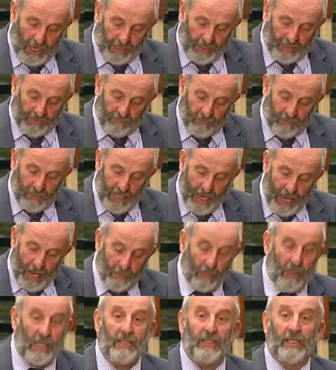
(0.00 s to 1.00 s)
Even the
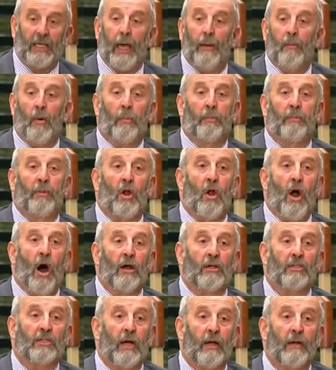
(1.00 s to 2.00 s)
ambulance came up the
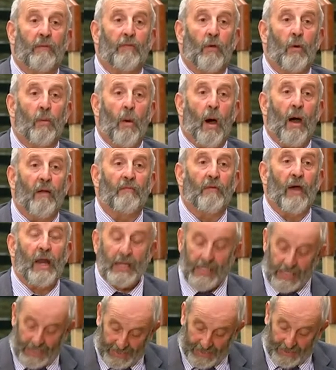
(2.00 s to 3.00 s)
wrong side for one
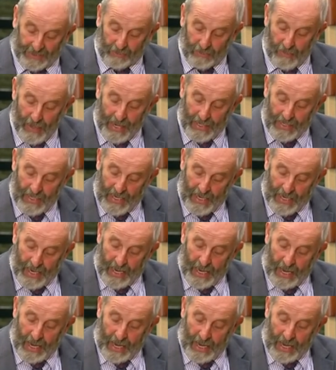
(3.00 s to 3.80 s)
very sick man